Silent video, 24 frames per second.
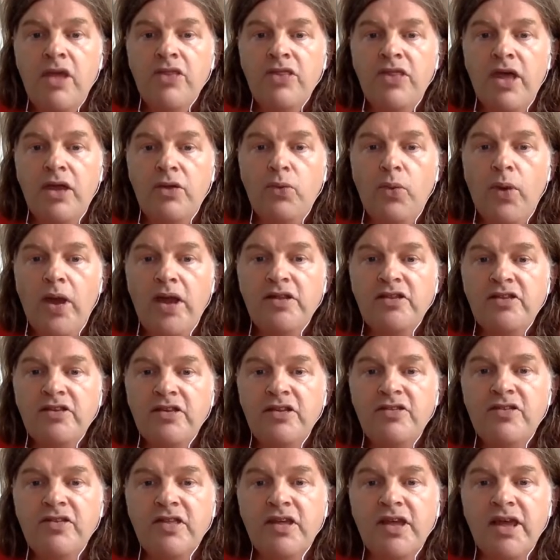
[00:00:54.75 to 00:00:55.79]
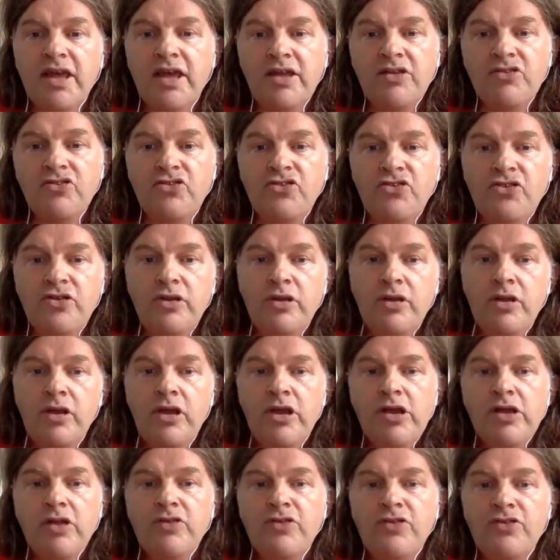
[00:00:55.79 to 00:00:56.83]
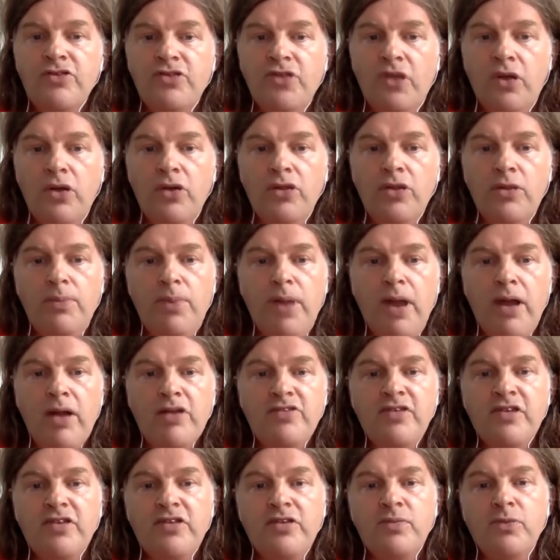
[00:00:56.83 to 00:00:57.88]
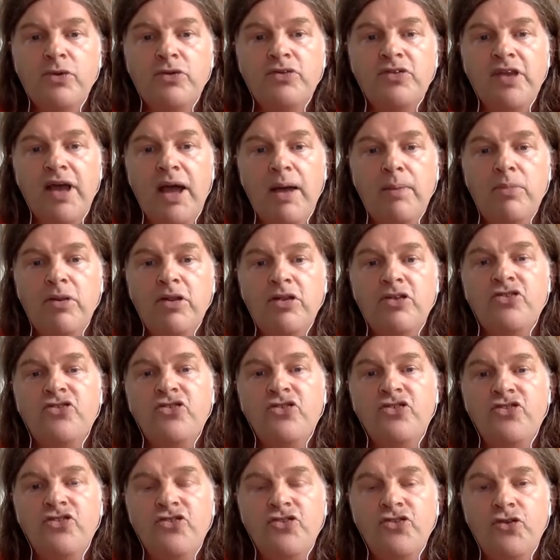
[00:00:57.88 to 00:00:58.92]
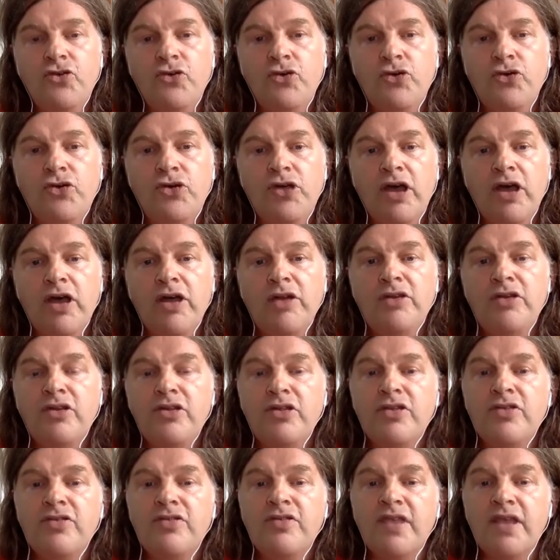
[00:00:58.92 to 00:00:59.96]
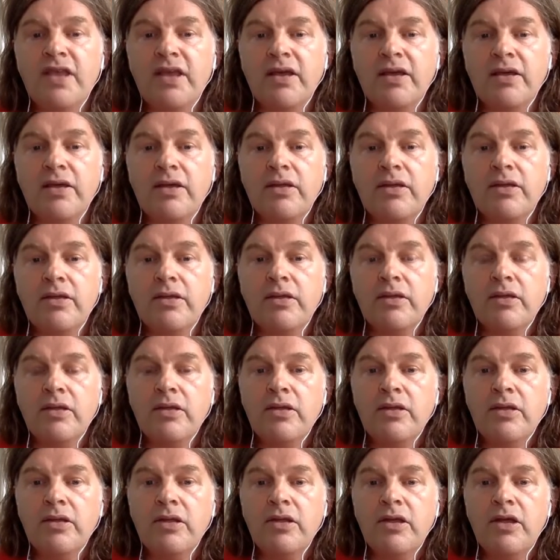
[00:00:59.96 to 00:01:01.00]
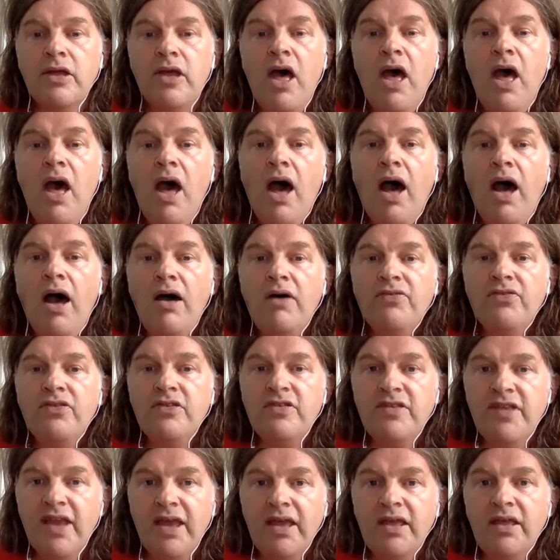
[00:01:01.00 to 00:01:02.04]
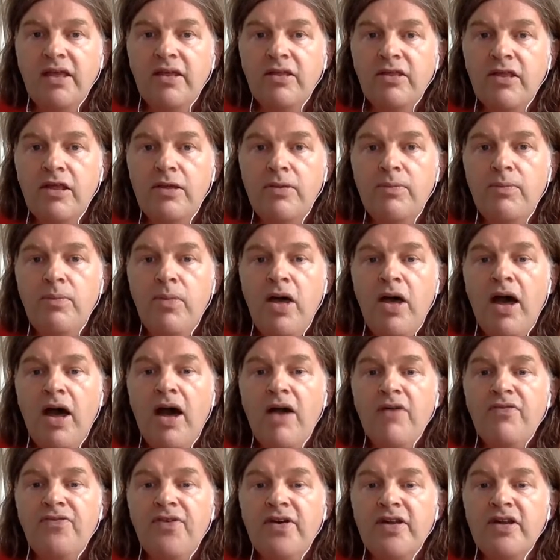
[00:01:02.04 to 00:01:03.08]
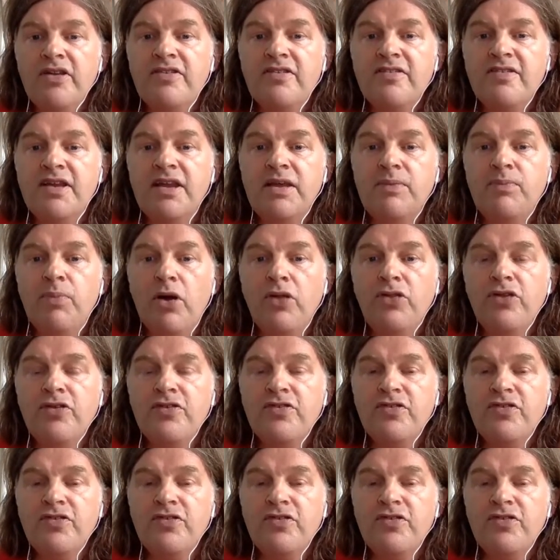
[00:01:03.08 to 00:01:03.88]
then went into the kitchen and stole the paracetamol tablets she stored under the sink. After taking them, I fell asleep on the